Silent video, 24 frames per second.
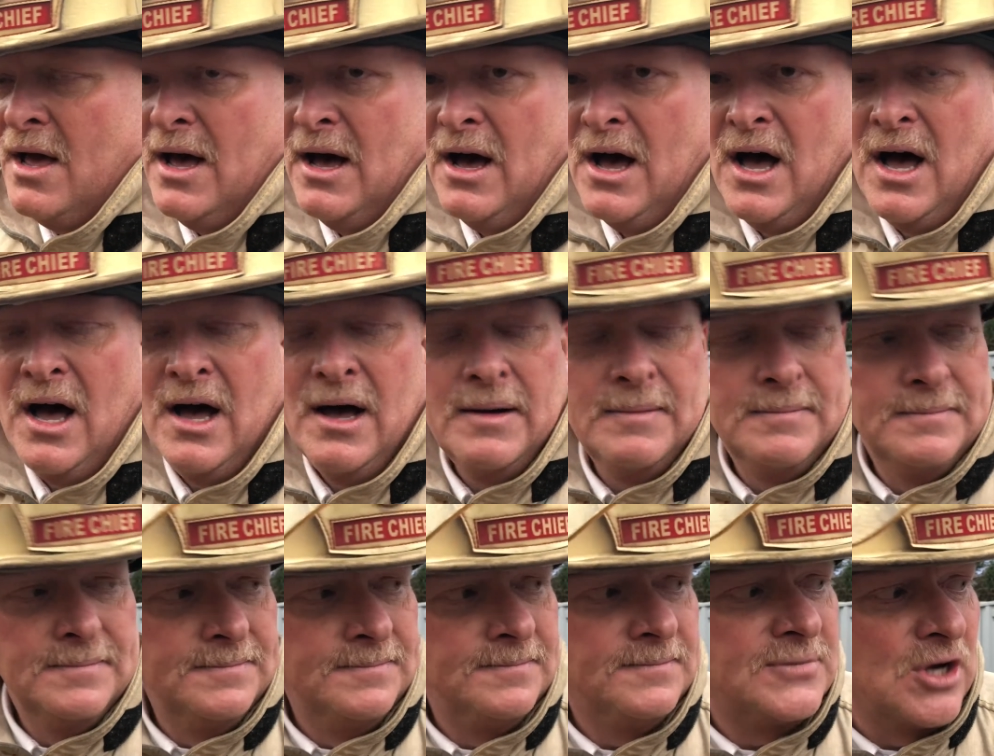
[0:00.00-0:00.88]
Um,
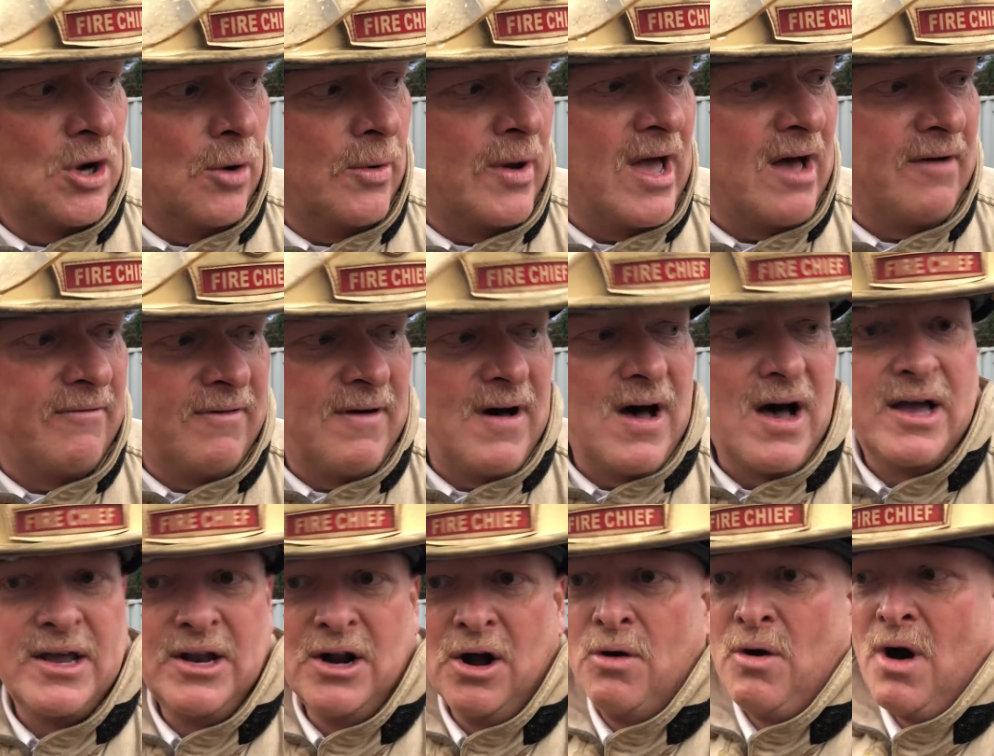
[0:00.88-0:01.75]
so we have,
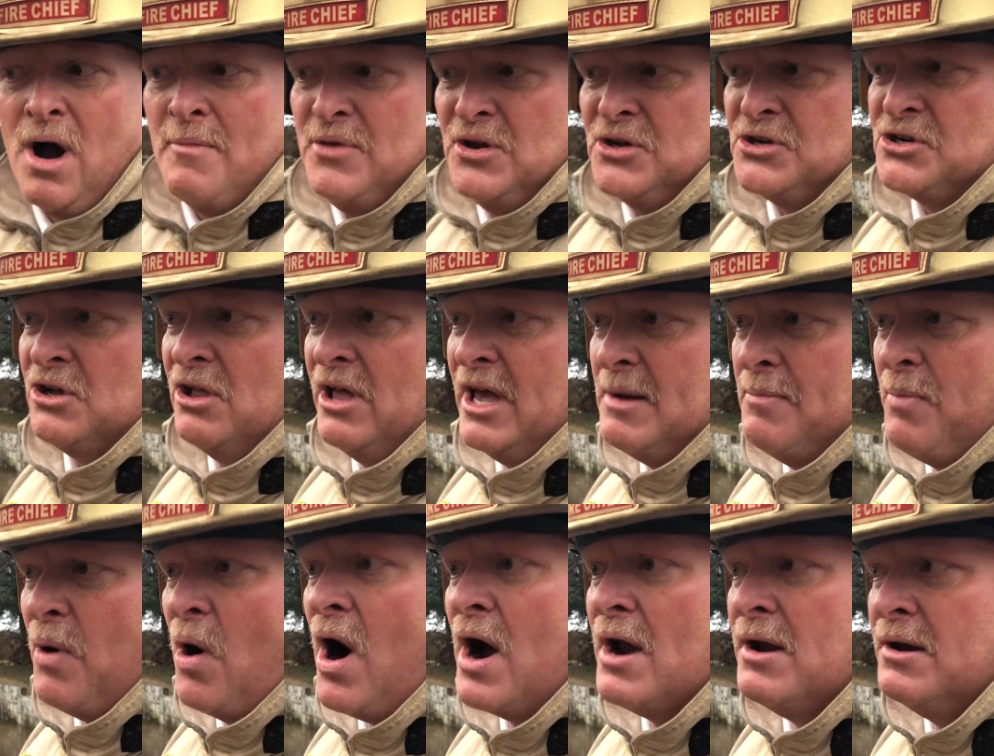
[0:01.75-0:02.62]
you know, our mutual aid
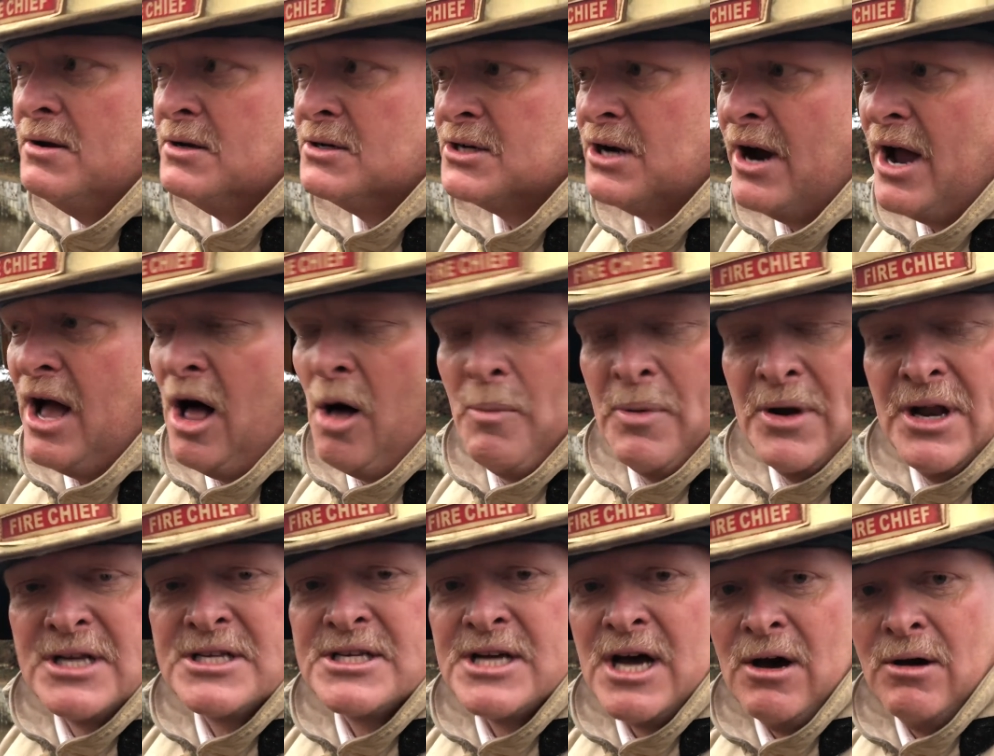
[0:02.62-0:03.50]
partners are
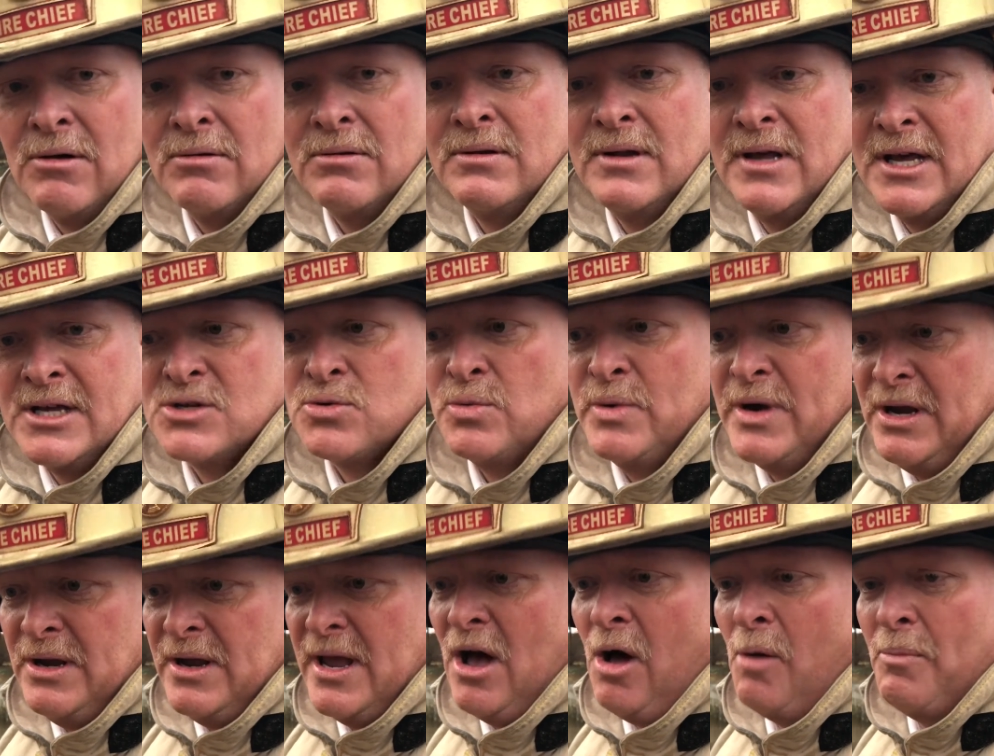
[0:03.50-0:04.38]
helping us out as
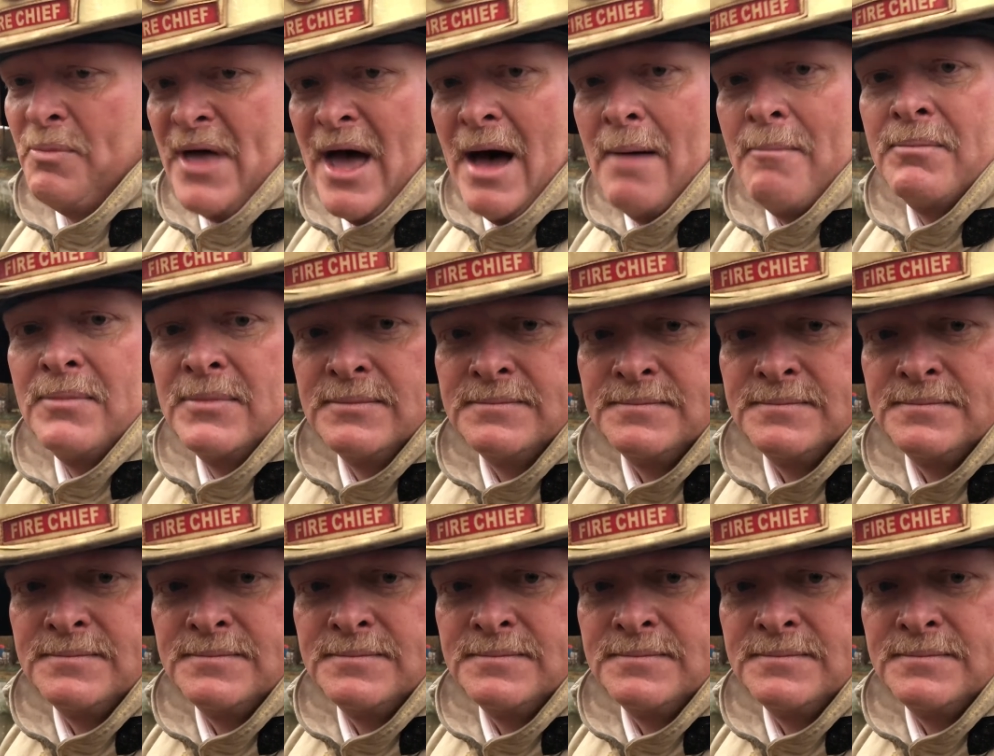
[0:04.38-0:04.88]
we help them.